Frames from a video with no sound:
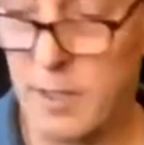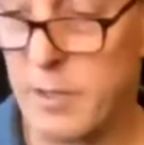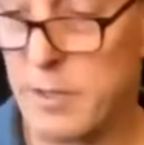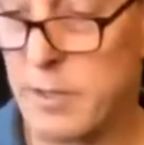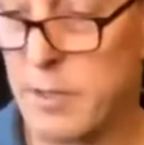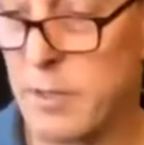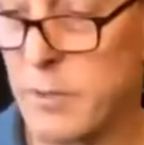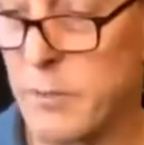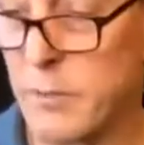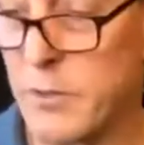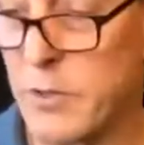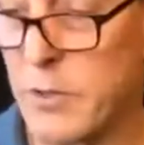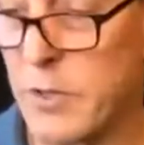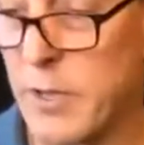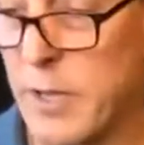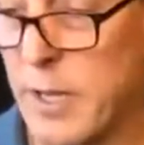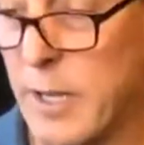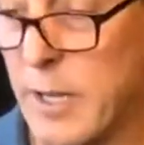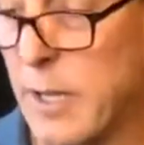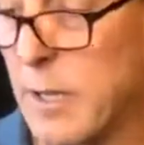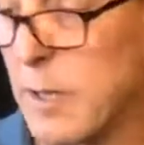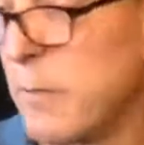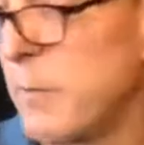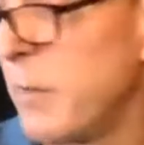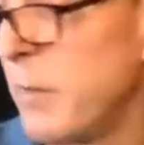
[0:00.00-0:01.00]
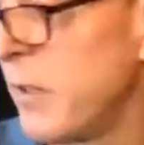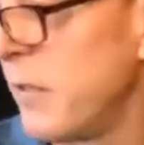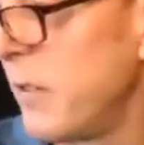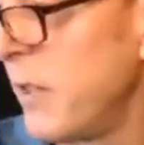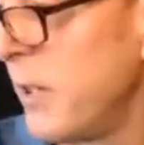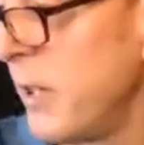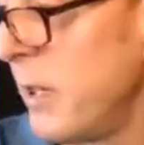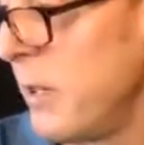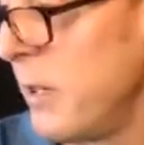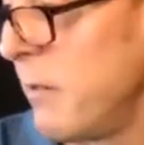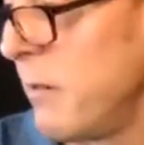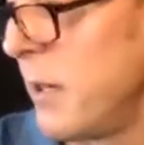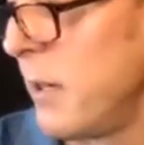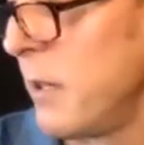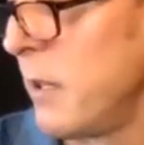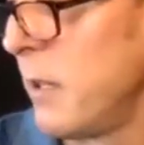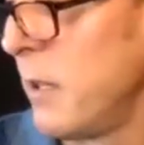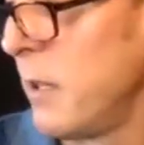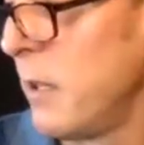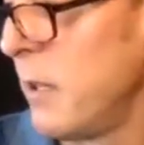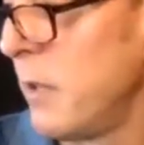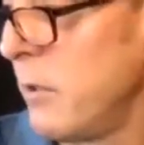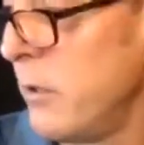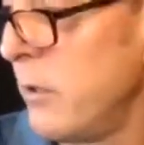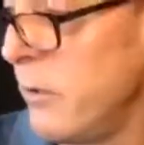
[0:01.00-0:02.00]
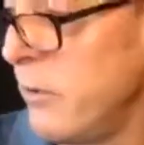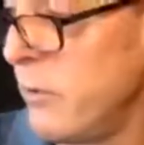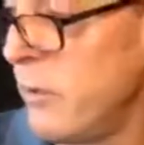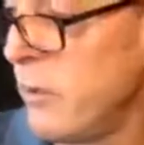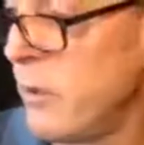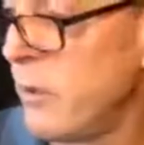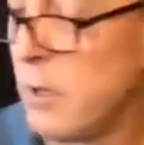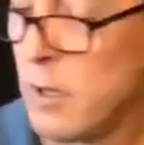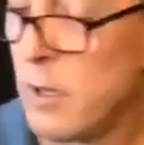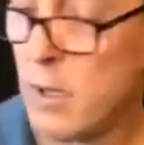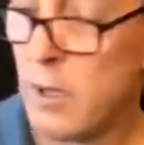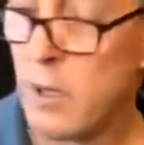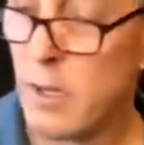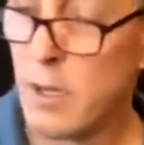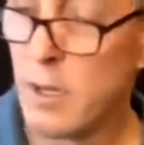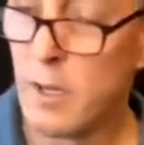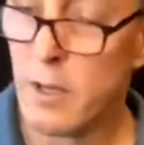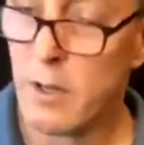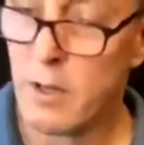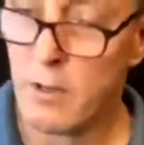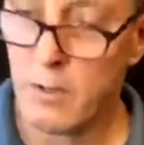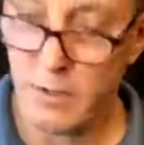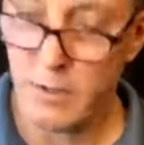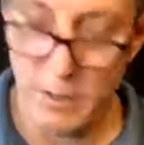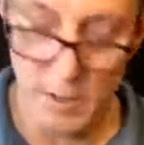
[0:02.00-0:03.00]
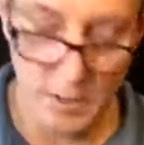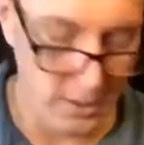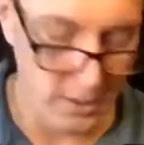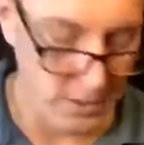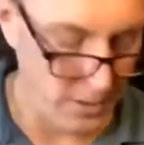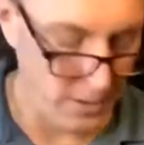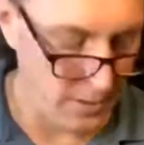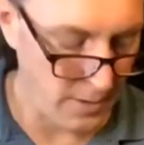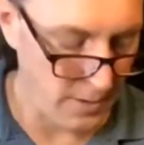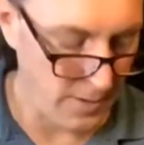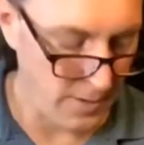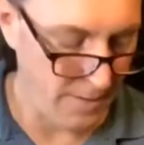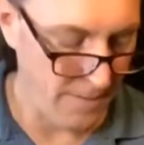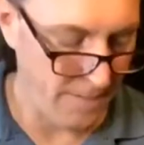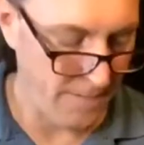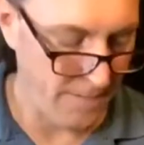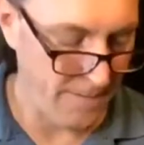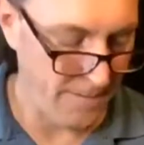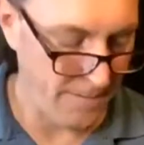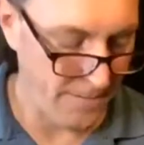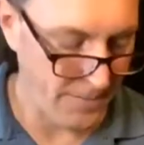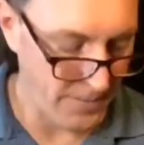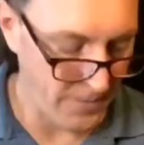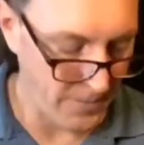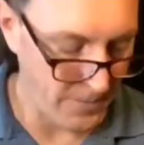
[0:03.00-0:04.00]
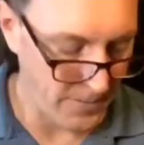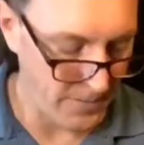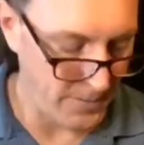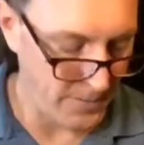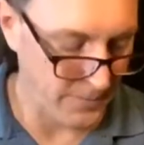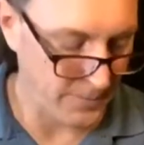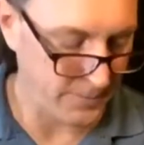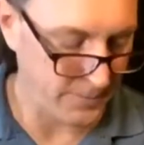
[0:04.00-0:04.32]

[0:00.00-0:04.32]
So let me do that again. Make sure I get it right. 2, 3, 4.